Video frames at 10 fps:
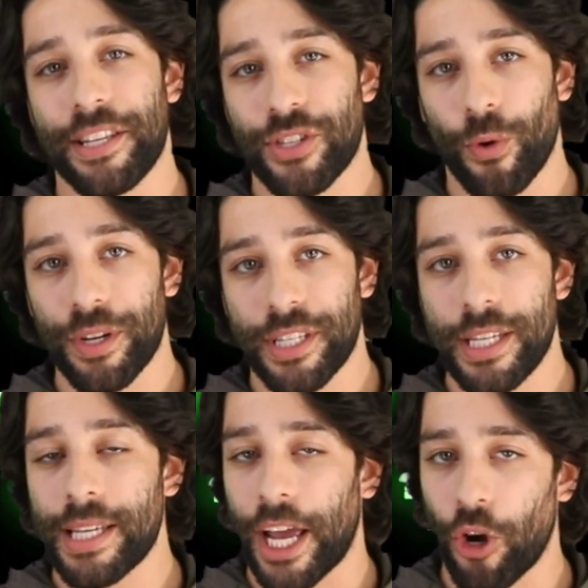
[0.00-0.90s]
its
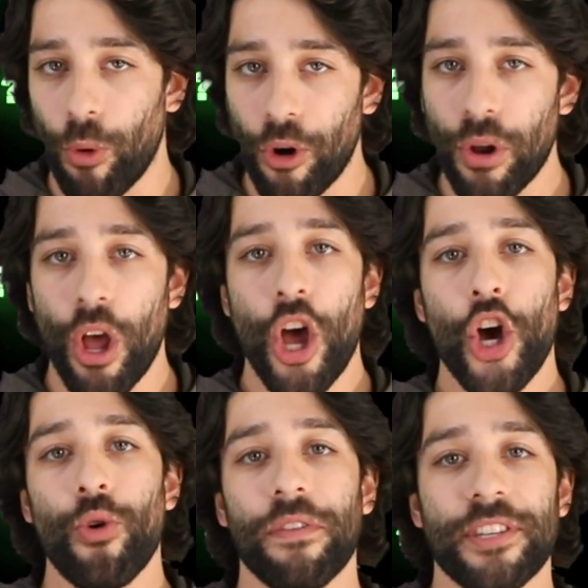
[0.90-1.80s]
sources, I quote,
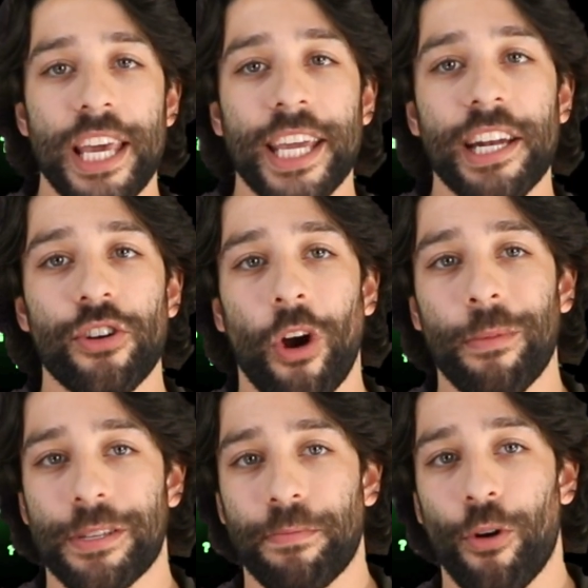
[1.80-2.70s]
who have taken
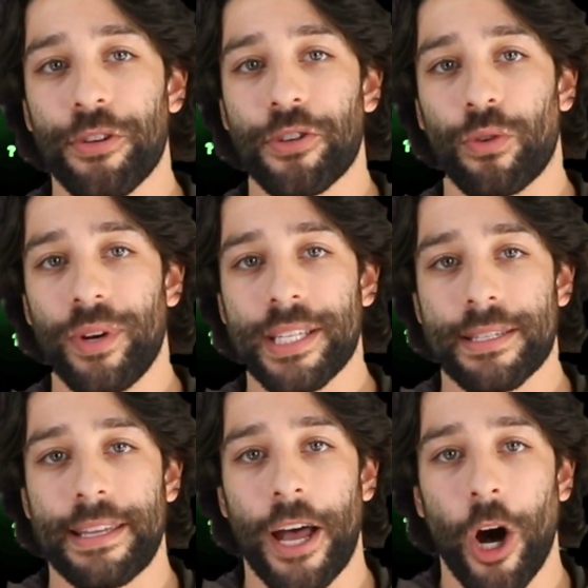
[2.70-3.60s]
enormous personal
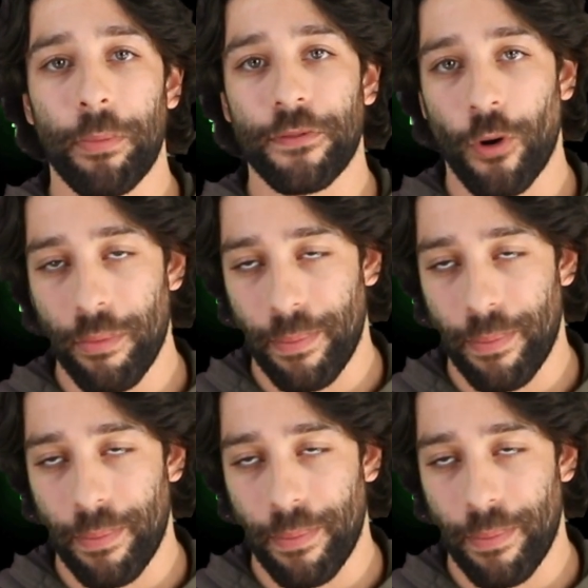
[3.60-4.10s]
risks to help inform